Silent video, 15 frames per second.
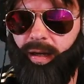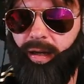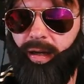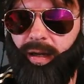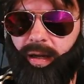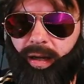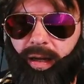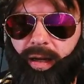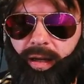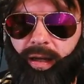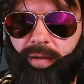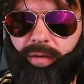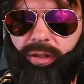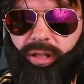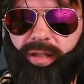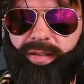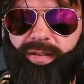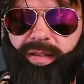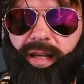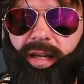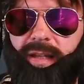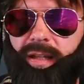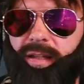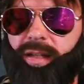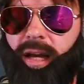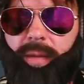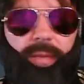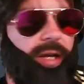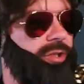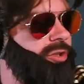Can we just say that
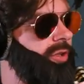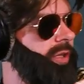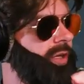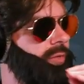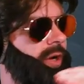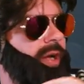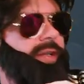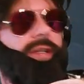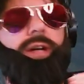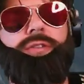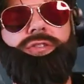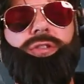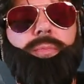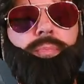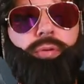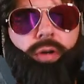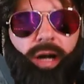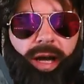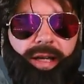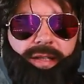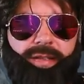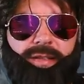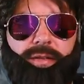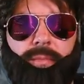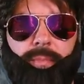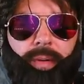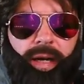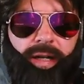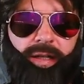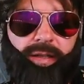I'm actually right now surprised
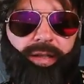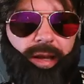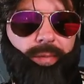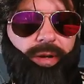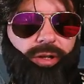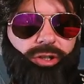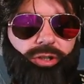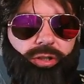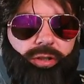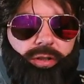by the damage